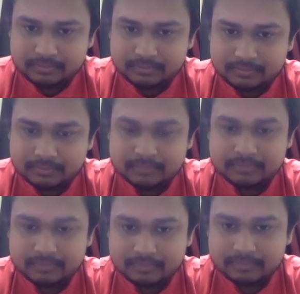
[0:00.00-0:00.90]

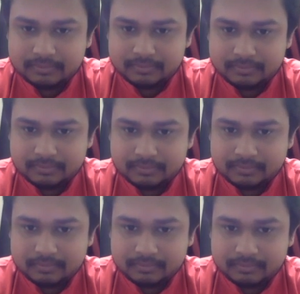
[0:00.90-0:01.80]

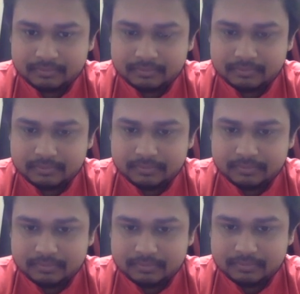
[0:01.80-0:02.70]

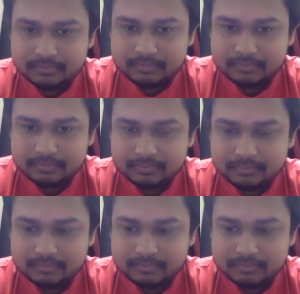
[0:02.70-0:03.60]

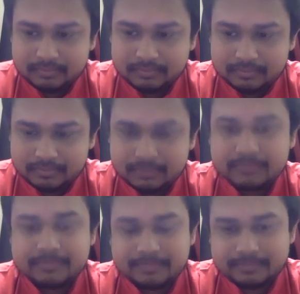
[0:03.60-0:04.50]

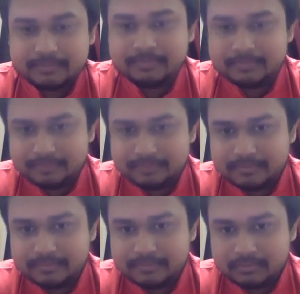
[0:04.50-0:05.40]

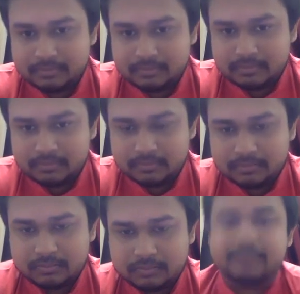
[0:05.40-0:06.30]

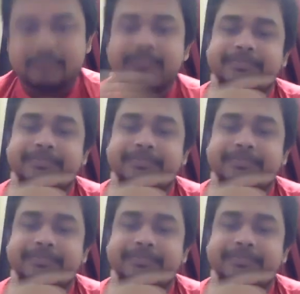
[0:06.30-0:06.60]
This person isn't speaking.